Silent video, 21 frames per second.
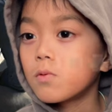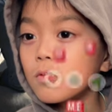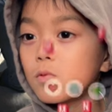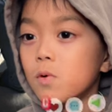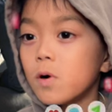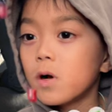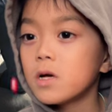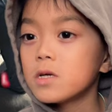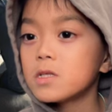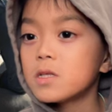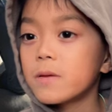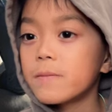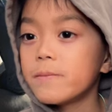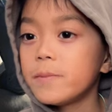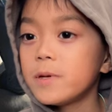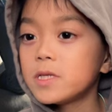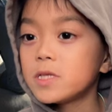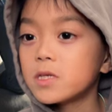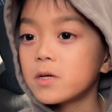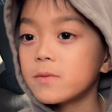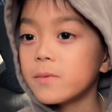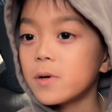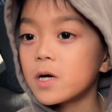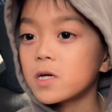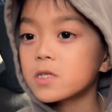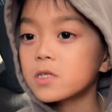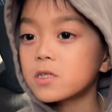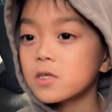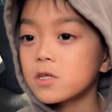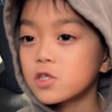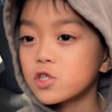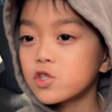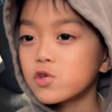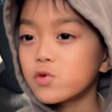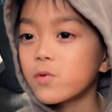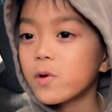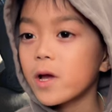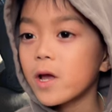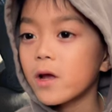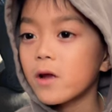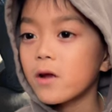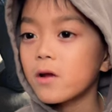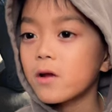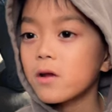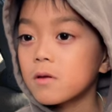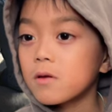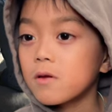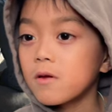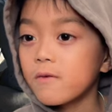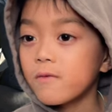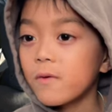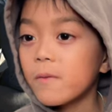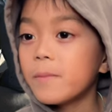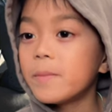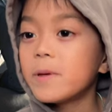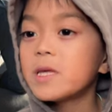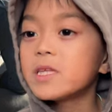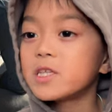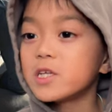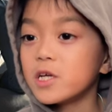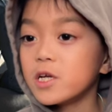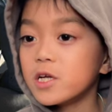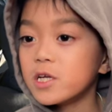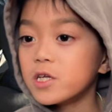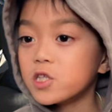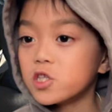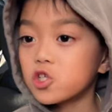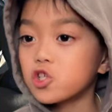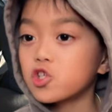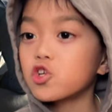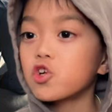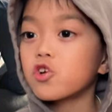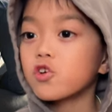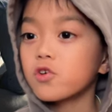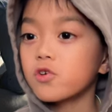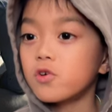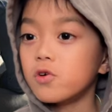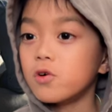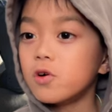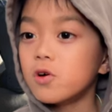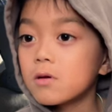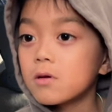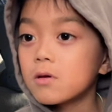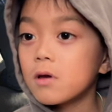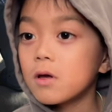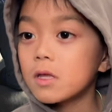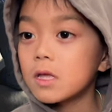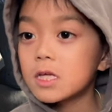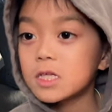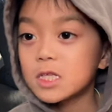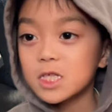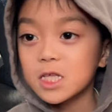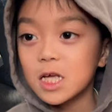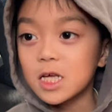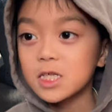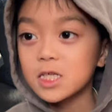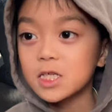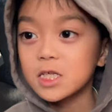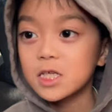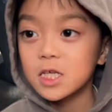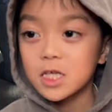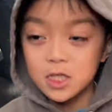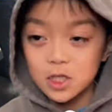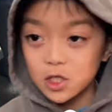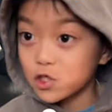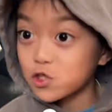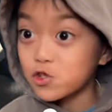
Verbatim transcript: Why is the pizza box a square if a pizza is a circle and a slice is a